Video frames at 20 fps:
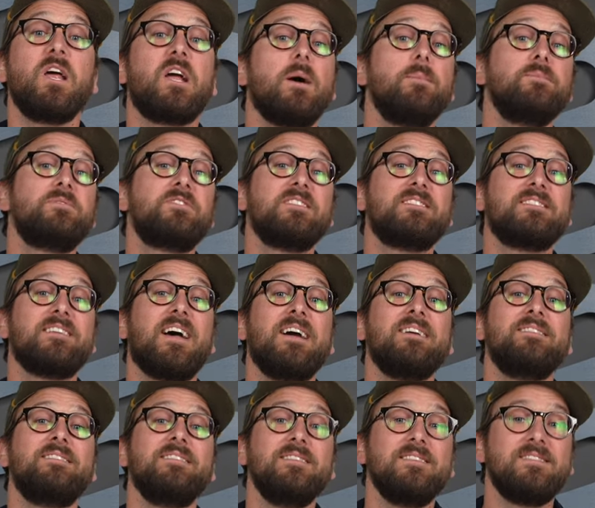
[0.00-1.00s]
when it comes to
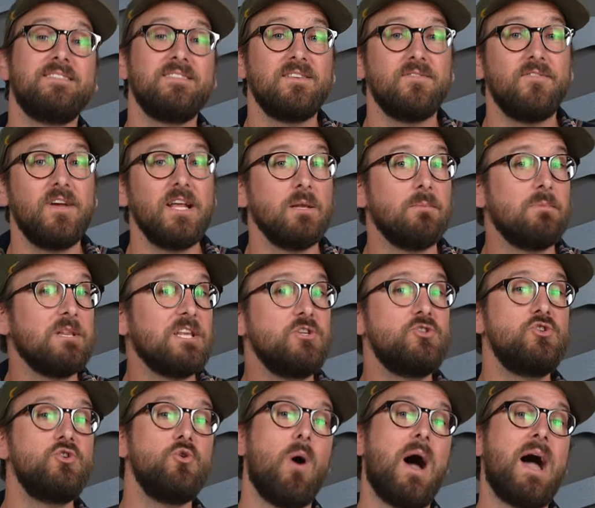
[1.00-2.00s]
sizing, this is available
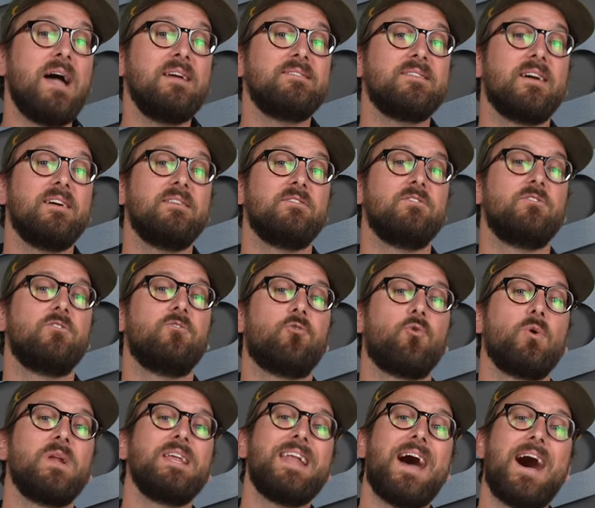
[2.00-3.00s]
in two eye sizes, a
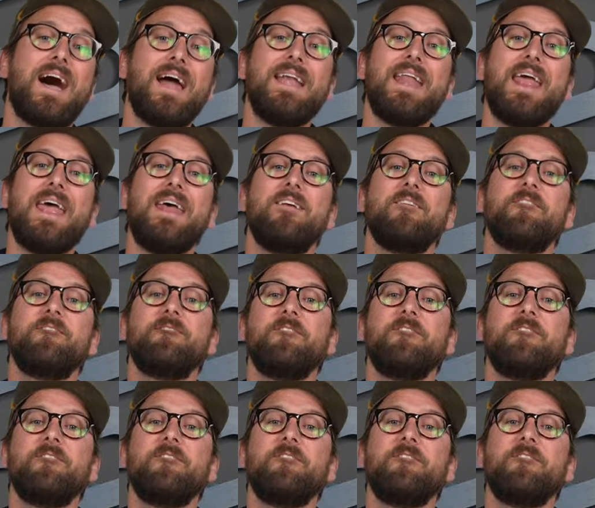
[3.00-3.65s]
49 and a